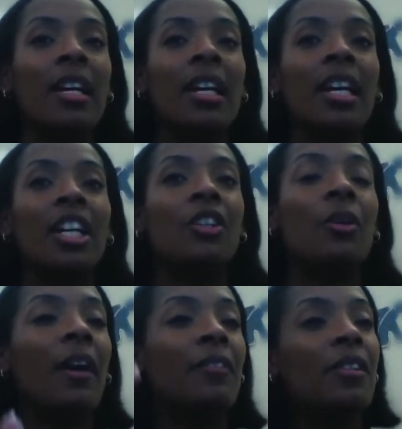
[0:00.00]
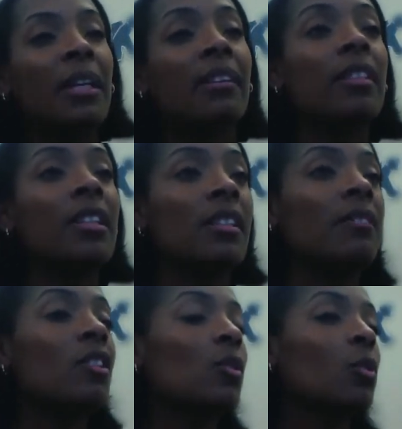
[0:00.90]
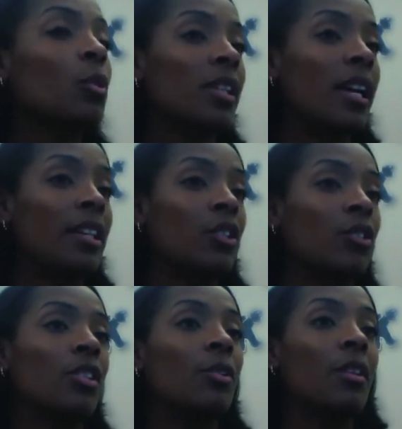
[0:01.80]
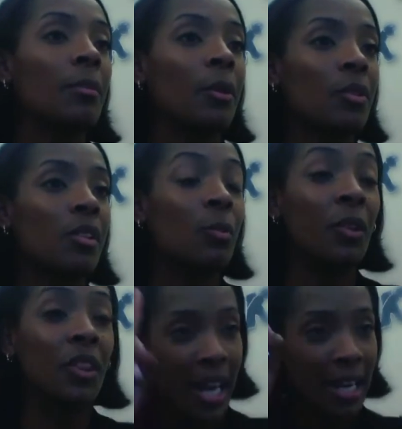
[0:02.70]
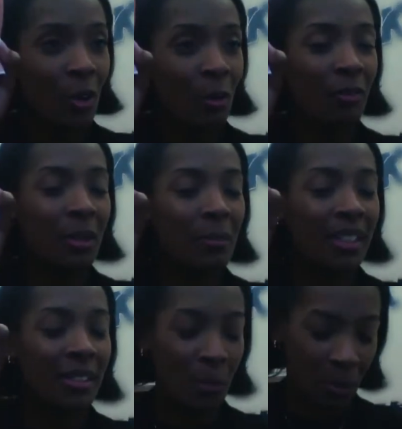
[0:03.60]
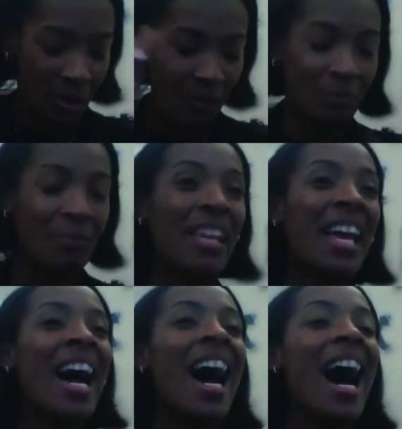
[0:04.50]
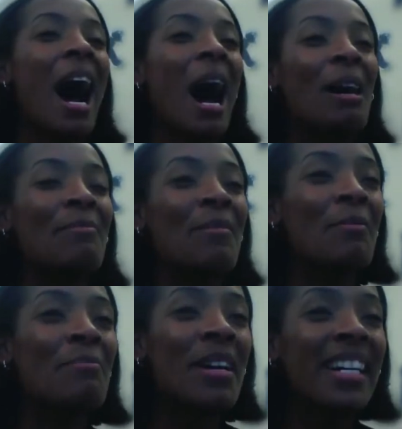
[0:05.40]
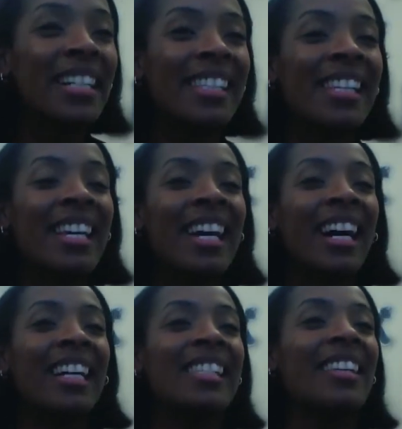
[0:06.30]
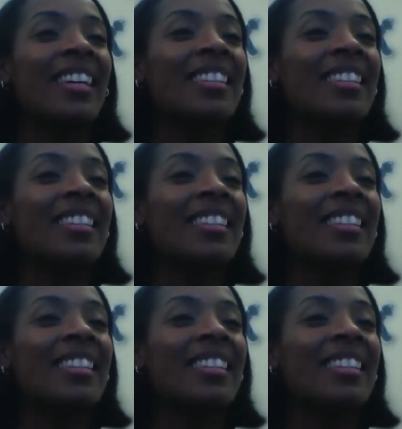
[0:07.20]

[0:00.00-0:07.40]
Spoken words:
You have to make a list of the schools that interest you the most, with Kean hopefully being number one. But I say that to